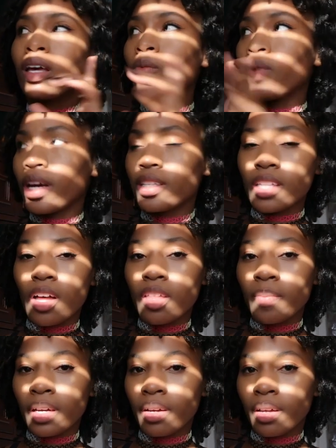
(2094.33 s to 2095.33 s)
when I saw
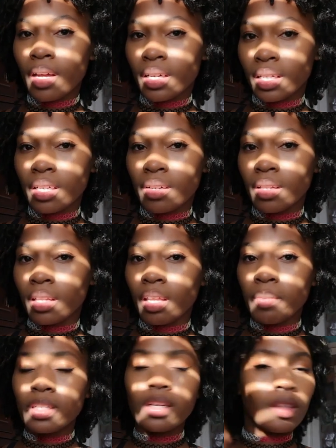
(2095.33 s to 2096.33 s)
them on Kindle
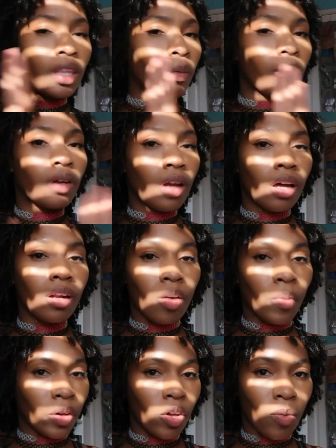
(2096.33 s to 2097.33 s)
Unlimited, they were not
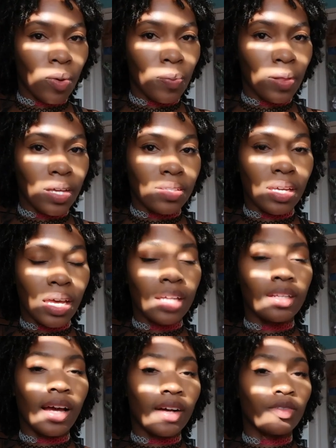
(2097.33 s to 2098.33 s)
on my Kobo Plus. I
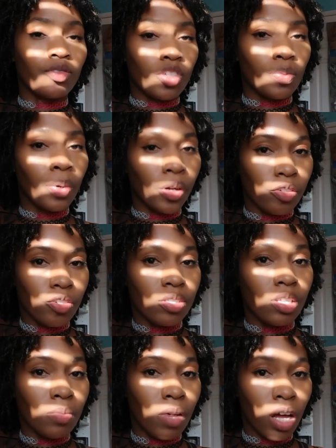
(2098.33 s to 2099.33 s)
had to actually just purchase
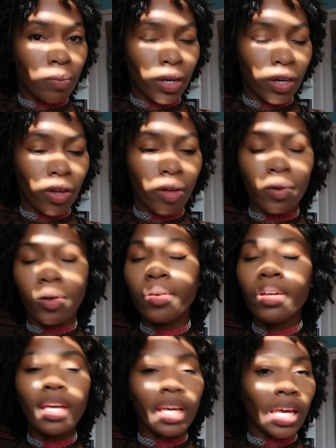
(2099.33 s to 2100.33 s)
them on my Kobo.
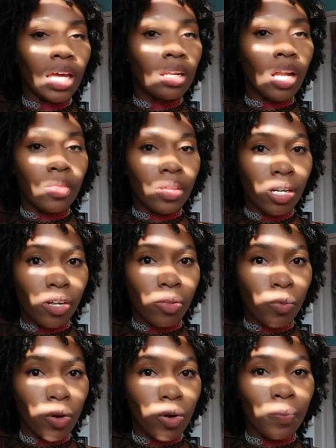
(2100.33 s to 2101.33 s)
Again, not the end of the
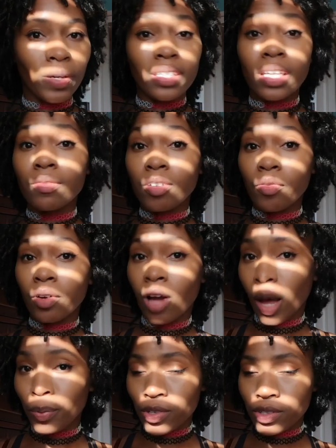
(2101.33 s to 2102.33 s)
world because I have different
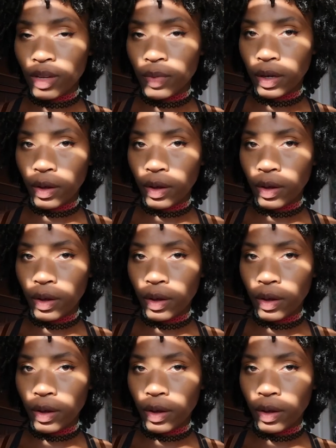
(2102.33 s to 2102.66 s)
options on my